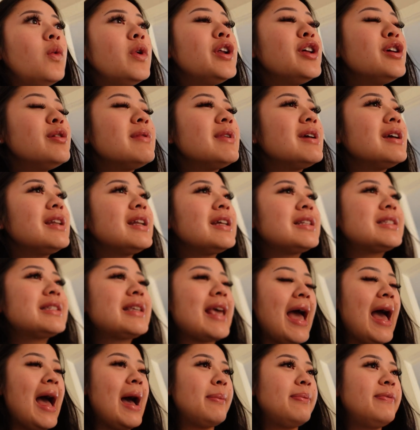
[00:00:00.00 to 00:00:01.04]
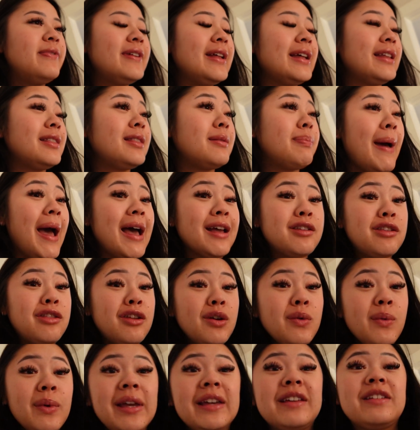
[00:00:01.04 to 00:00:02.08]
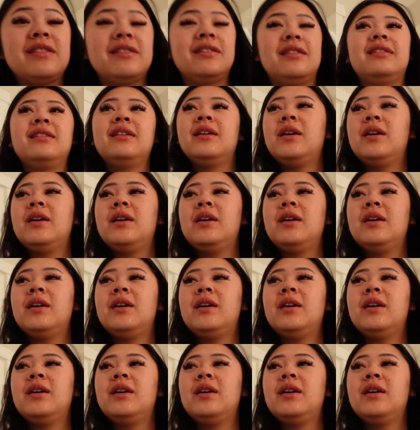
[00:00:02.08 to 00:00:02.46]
What do you mean it's cap? For like past 3 weeks.